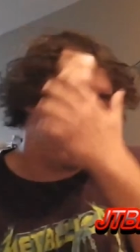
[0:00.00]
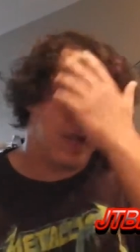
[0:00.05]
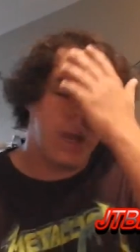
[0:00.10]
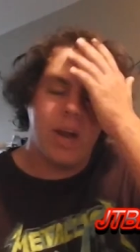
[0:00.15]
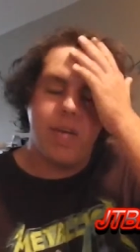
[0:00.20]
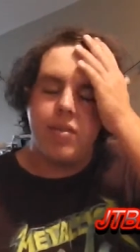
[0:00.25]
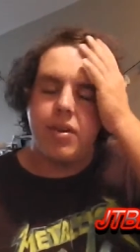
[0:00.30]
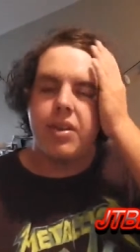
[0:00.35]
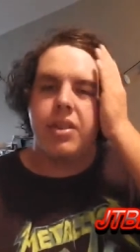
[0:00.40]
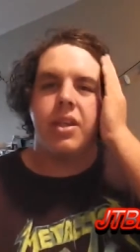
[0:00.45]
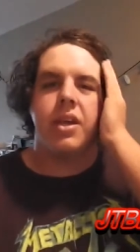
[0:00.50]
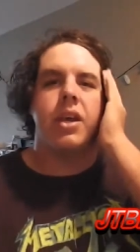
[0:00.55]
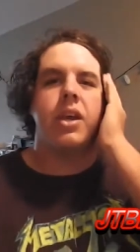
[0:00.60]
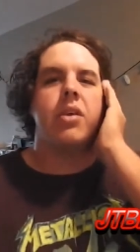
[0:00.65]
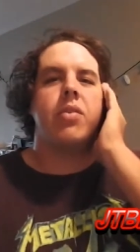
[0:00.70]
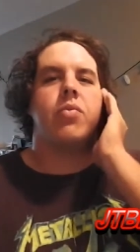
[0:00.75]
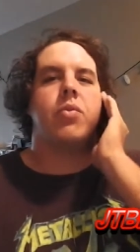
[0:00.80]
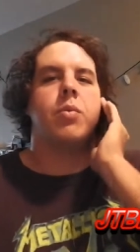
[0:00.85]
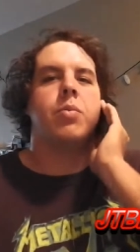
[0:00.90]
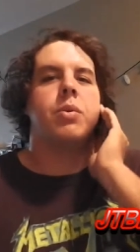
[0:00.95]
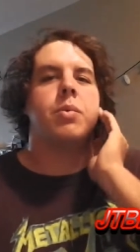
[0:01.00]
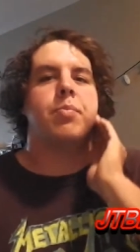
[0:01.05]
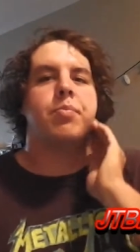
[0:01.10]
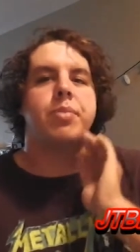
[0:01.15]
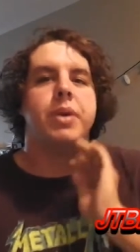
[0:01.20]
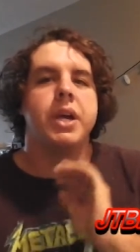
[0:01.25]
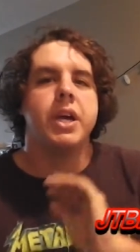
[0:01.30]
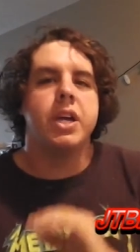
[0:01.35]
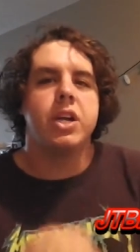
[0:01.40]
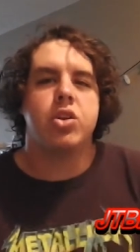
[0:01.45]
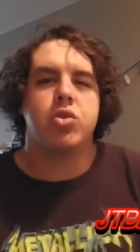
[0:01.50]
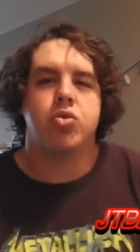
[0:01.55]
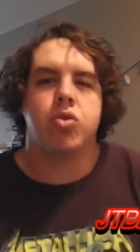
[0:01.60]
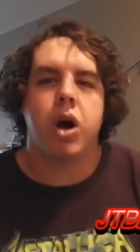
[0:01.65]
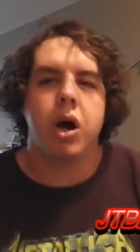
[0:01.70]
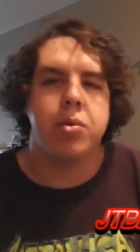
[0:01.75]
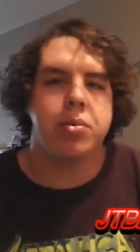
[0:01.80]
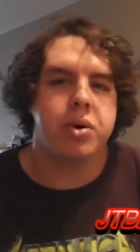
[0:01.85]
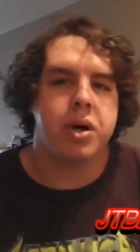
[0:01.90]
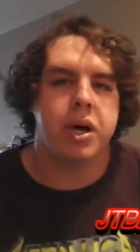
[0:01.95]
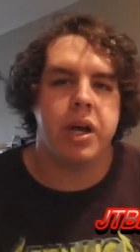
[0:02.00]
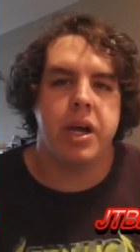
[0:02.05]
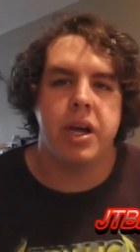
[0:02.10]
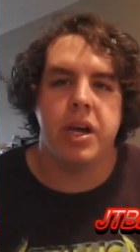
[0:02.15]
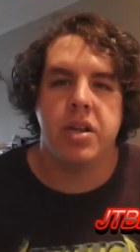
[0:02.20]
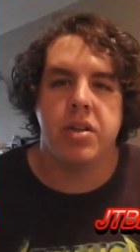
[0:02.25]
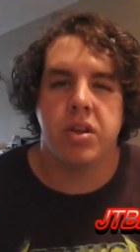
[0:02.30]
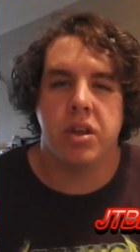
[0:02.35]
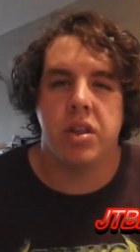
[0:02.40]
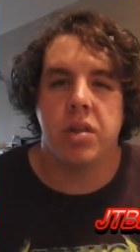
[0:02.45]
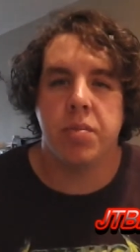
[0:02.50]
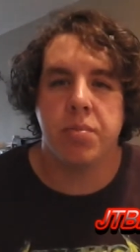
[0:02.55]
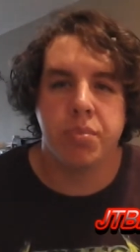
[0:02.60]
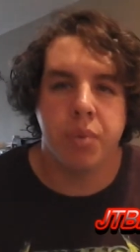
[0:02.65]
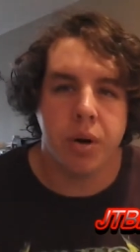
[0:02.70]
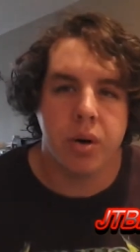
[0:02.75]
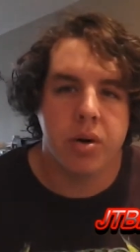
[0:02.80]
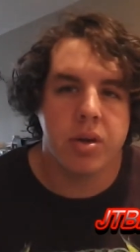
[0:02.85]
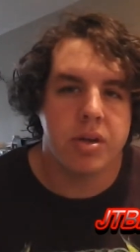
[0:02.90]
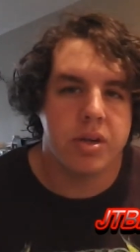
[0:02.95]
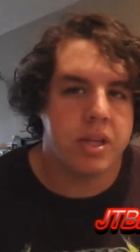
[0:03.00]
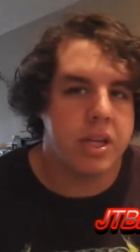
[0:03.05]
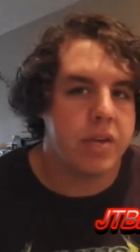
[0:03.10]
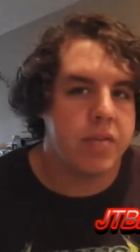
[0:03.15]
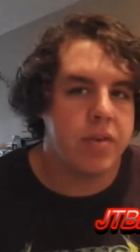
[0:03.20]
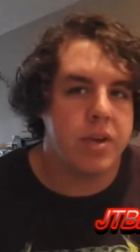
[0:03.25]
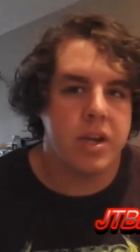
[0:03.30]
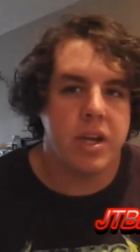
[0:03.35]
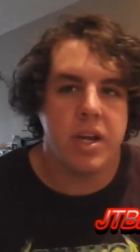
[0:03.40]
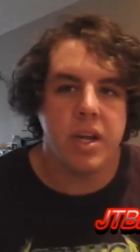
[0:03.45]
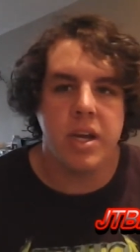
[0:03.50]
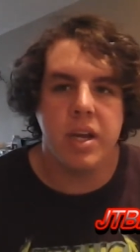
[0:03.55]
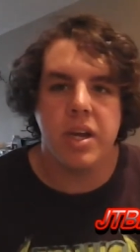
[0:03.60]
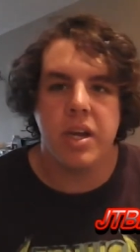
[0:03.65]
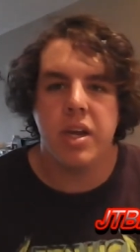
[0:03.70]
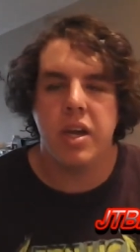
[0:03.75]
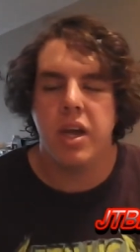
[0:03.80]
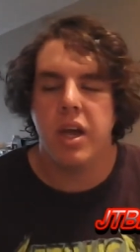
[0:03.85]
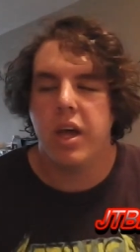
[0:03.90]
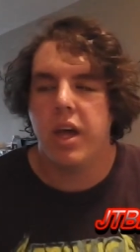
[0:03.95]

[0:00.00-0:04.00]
Everything from the big tribal heads on the bonus DVD